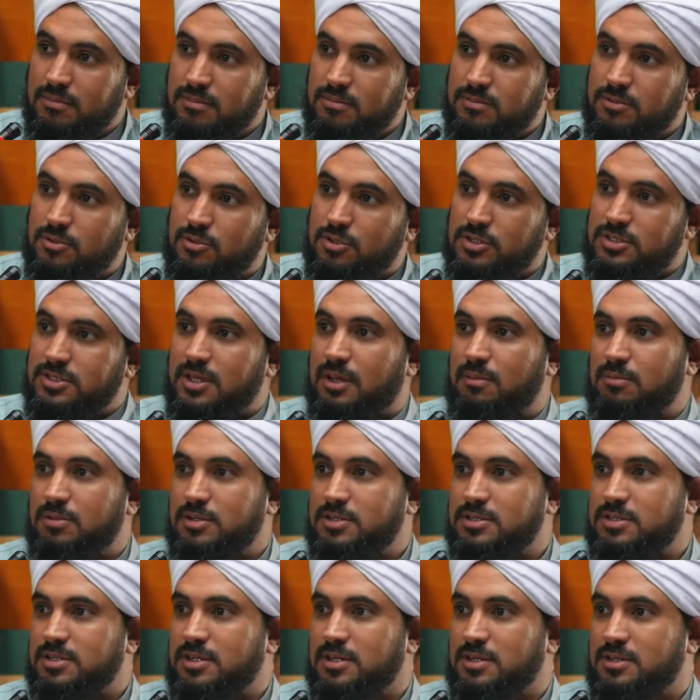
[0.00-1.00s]
to
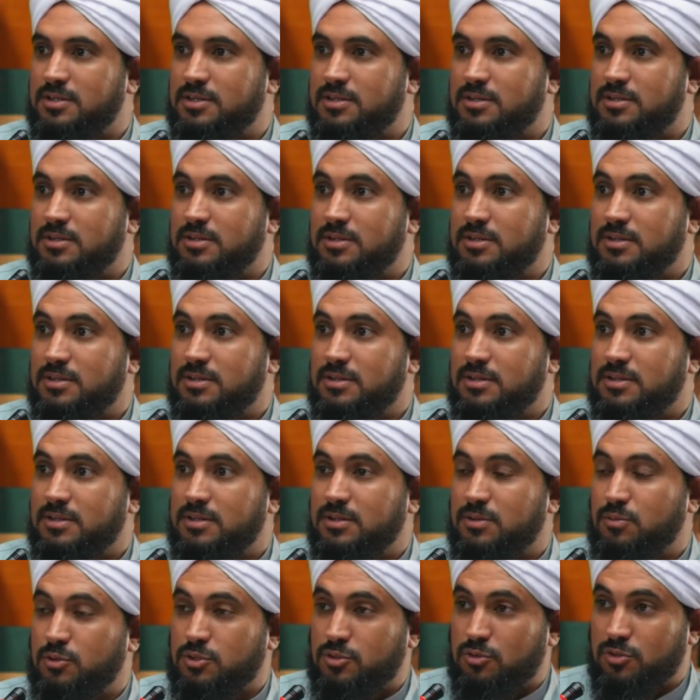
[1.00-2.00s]
establish deen,
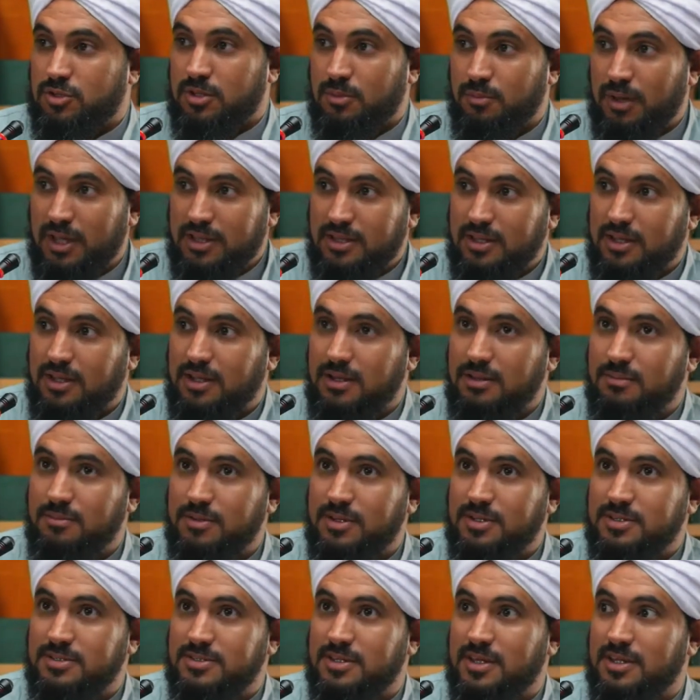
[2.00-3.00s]
which automatically
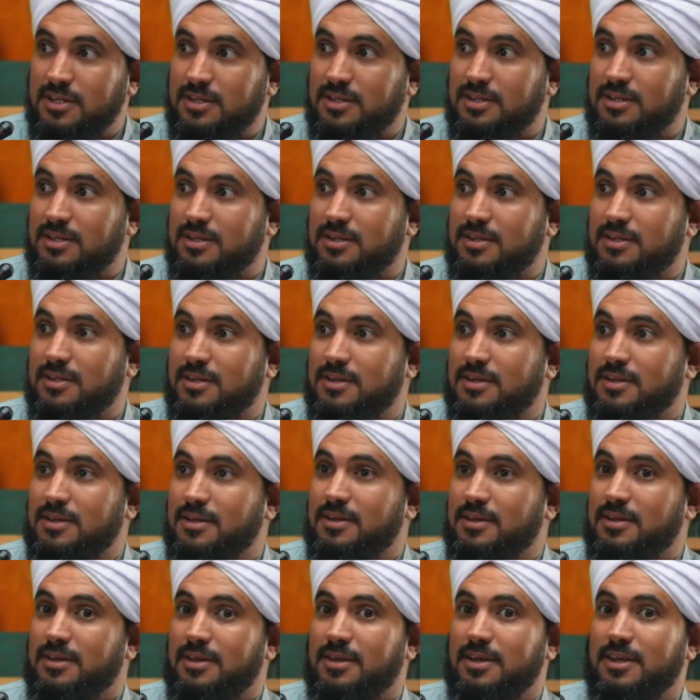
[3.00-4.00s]
means that
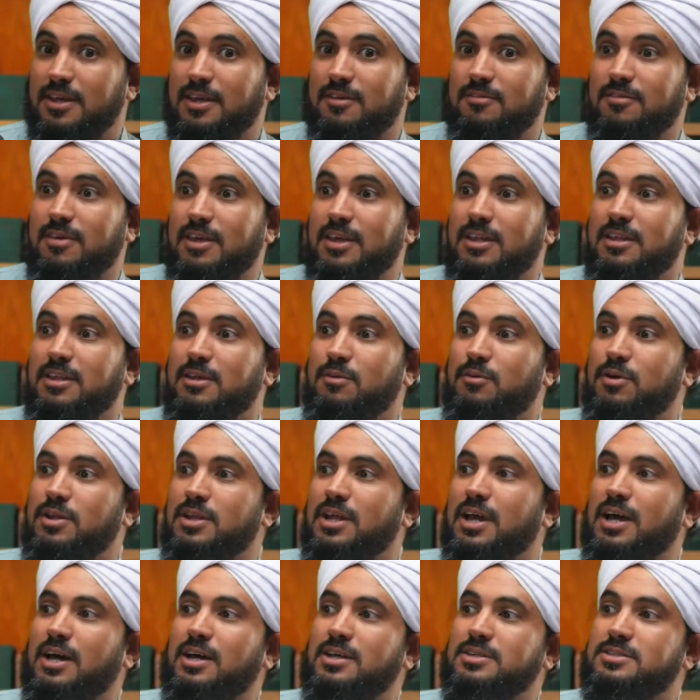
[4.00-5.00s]
if anyone
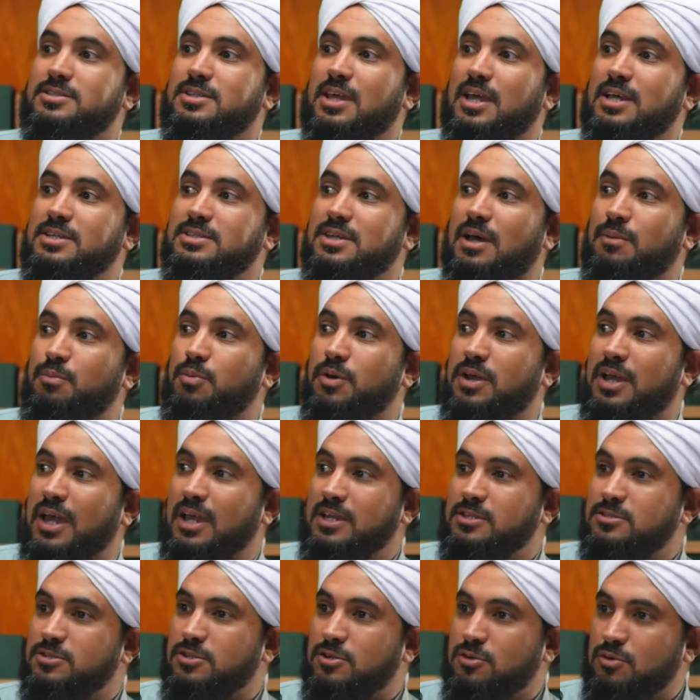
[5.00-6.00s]
else stands up
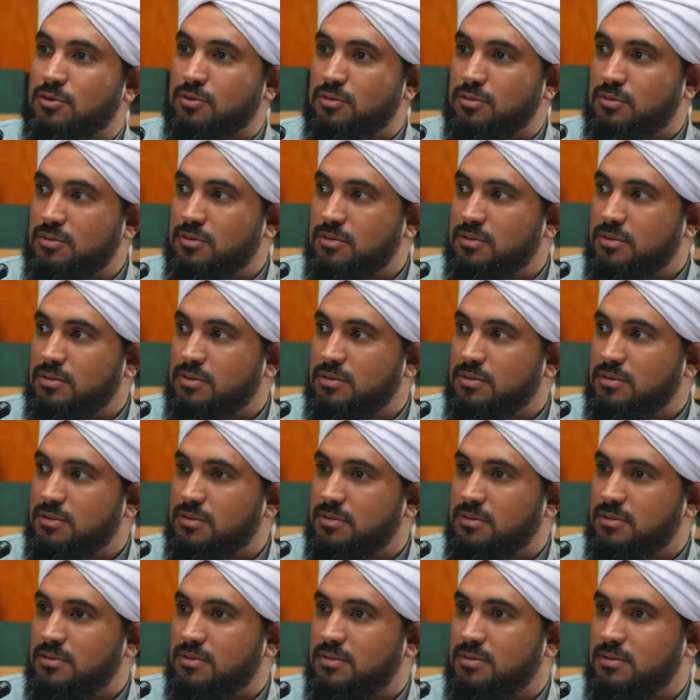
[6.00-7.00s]
against you,
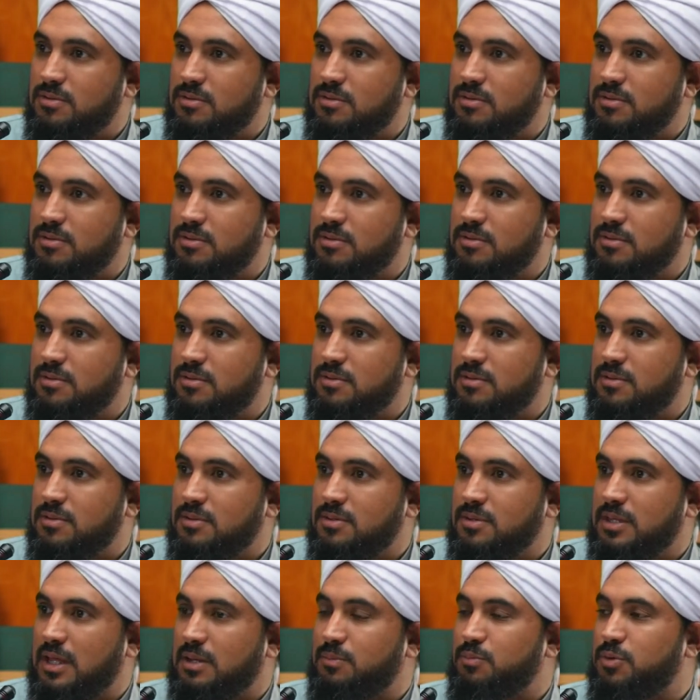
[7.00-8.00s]

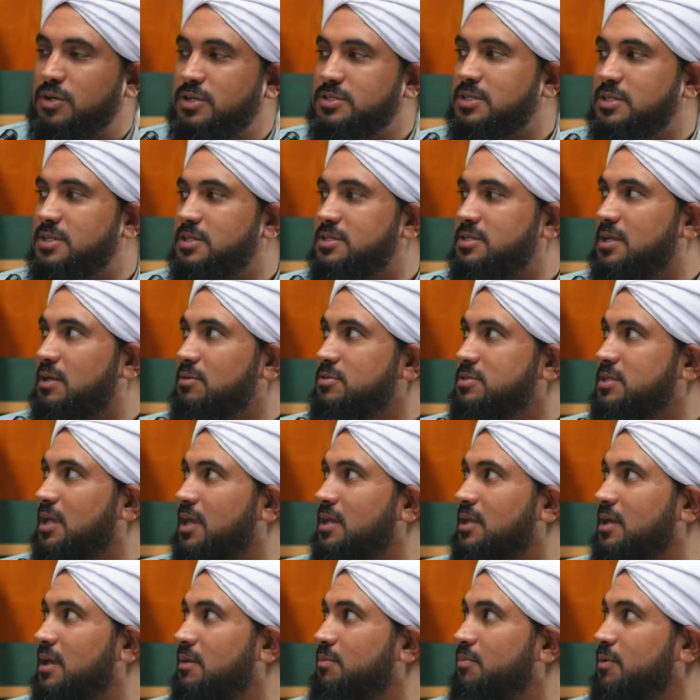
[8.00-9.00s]
that person is now
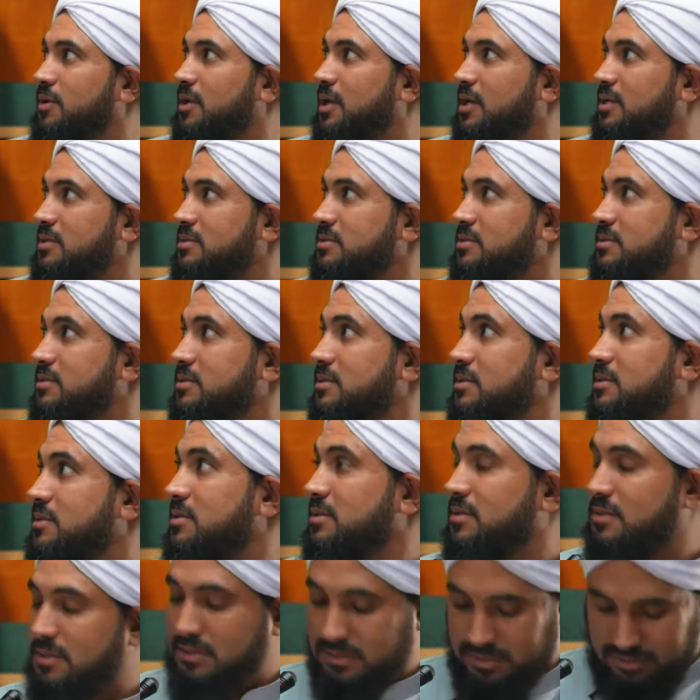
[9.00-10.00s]
standing up against.
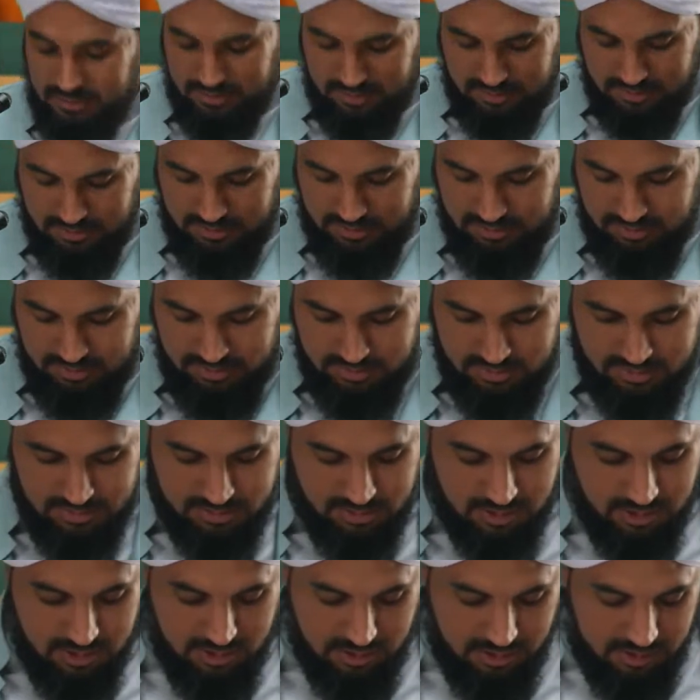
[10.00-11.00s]

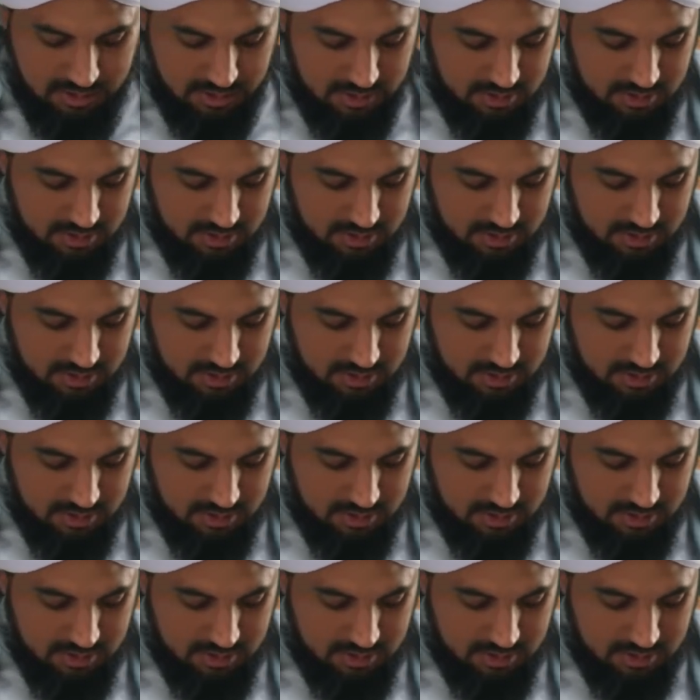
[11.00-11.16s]
Hey,